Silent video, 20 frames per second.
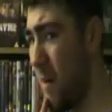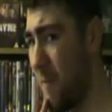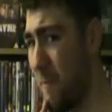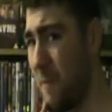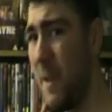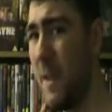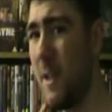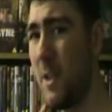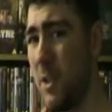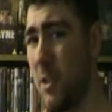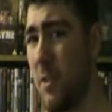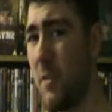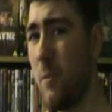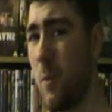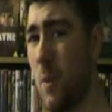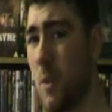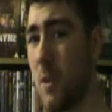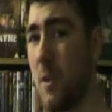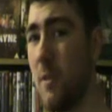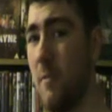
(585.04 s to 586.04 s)
I really should
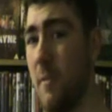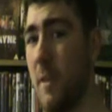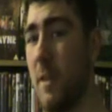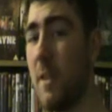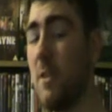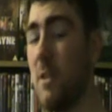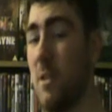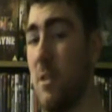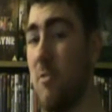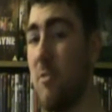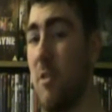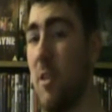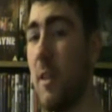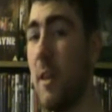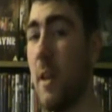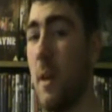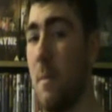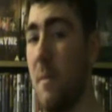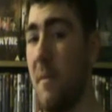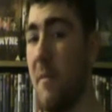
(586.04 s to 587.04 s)
have watched the original Tron
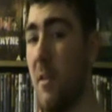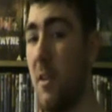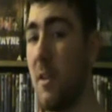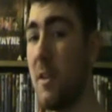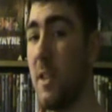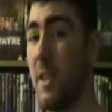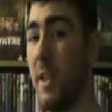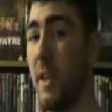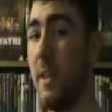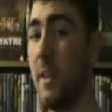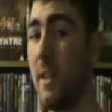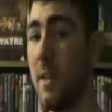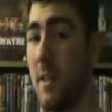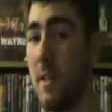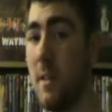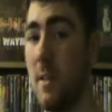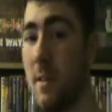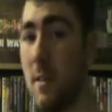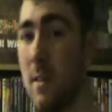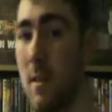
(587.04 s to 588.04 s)
again before seeing
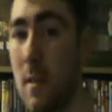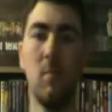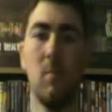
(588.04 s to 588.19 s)
this.